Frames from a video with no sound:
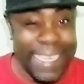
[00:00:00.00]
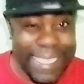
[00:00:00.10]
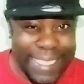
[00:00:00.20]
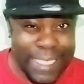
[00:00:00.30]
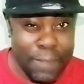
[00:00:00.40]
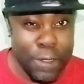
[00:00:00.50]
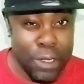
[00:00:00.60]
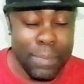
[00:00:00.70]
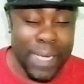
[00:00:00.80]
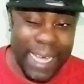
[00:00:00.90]
edited the
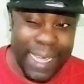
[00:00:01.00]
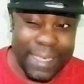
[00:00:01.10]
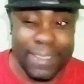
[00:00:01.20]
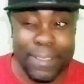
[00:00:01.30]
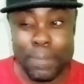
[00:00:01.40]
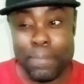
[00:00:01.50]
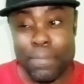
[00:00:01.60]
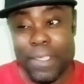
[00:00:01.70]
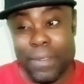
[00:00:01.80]
video because the